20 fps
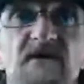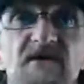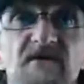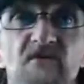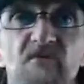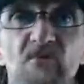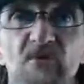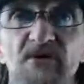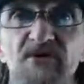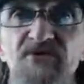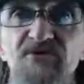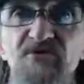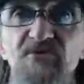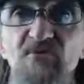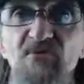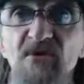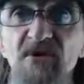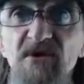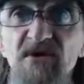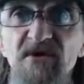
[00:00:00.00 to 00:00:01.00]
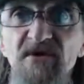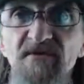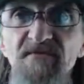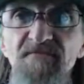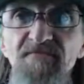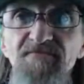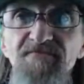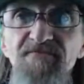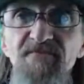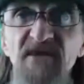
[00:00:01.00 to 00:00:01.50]
don't want to
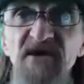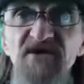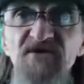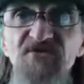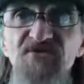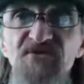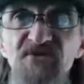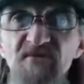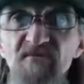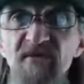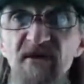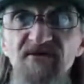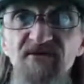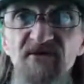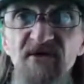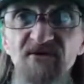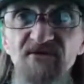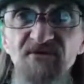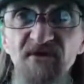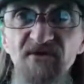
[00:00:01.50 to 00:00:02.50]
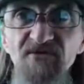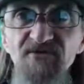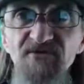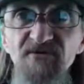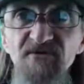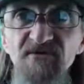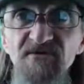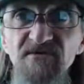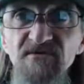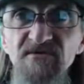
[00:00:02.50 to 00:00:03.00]
make it seem like that's not the...